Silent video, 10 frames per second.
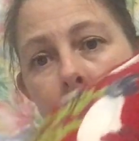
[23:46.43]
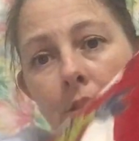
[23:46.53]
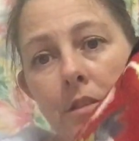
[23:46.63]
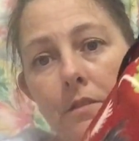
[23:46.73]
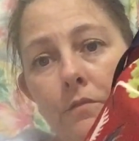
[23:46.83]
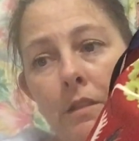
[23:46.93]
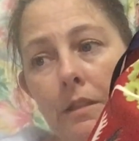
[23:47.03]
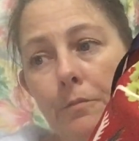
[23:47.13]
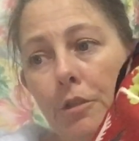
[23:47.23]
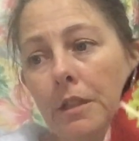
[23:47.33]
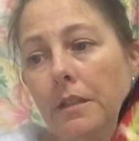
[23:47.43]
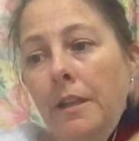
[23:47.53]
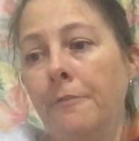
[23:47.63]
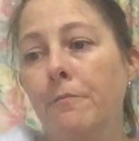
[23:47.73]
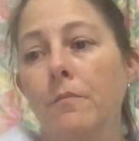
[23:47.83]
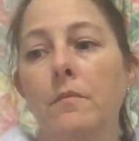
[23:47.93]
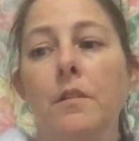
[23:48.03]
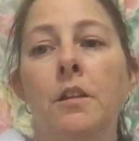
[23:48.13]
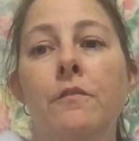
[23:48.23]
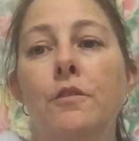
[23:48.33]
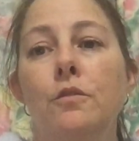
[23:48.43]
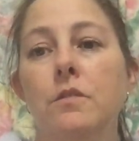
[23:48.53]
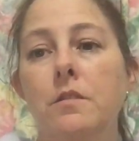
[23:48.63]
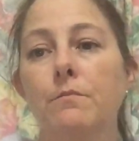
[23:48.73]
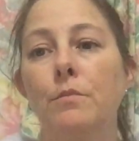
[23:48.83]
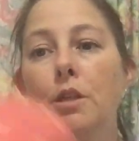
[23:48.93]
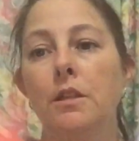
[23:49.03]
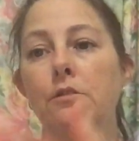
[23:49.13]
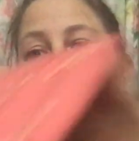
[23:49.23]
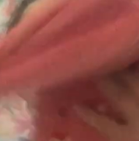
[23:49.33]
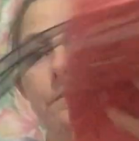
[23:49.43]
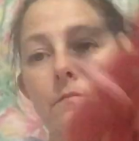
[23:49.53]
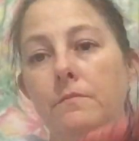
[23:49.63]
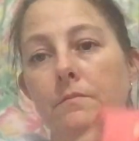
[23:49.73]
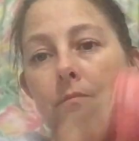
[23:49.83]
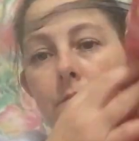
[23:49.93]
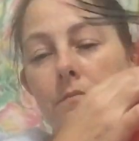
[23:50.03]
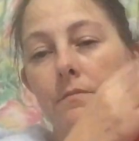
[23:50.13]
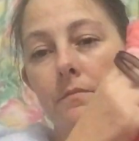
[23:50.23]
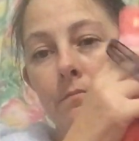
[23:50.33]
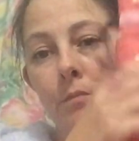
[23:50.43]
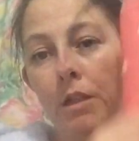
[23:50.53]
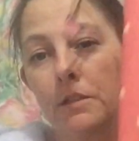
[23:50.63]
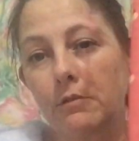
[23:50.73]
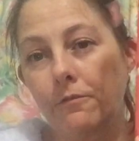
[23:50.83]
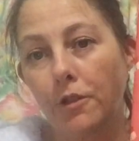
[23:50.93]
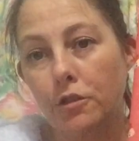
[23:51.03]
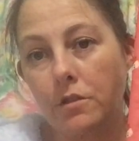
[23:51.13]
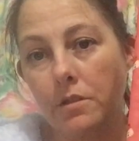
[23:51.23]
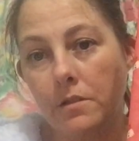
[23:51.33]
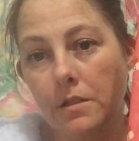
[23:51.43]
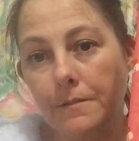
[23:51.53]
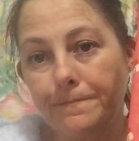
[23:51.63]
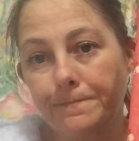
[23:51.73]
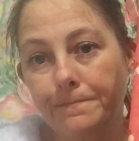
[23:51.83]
Just really pretty, and of course my little foxes.